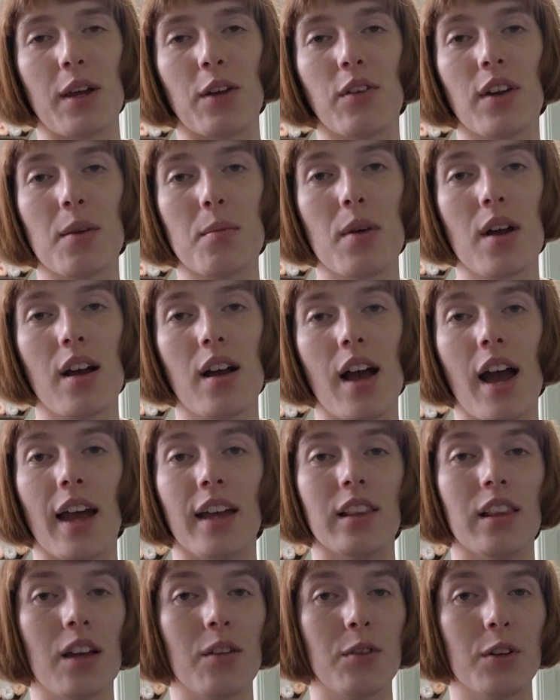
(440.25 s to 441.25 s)
grandma. I
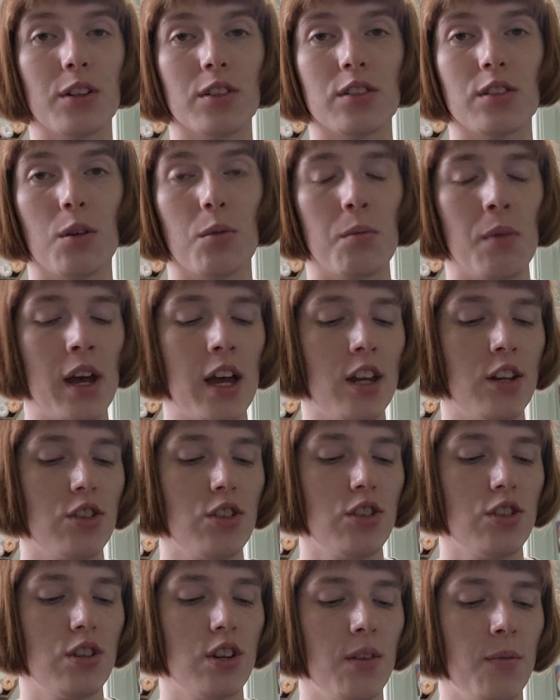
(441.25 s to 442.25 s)
love her so
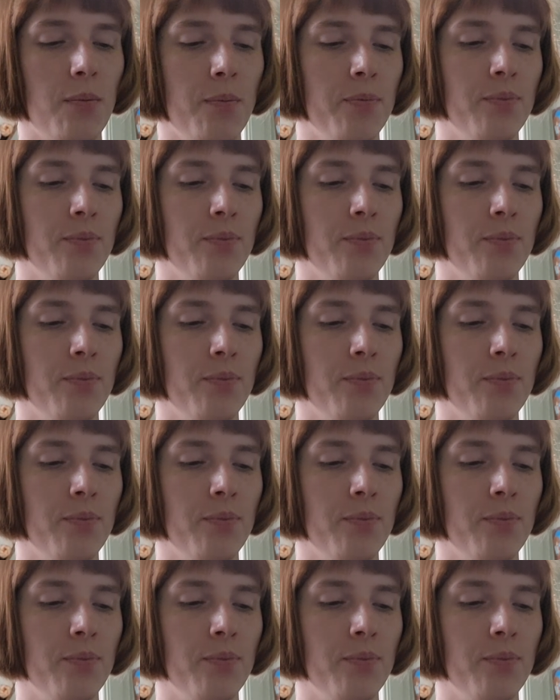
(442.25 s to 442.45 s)
much.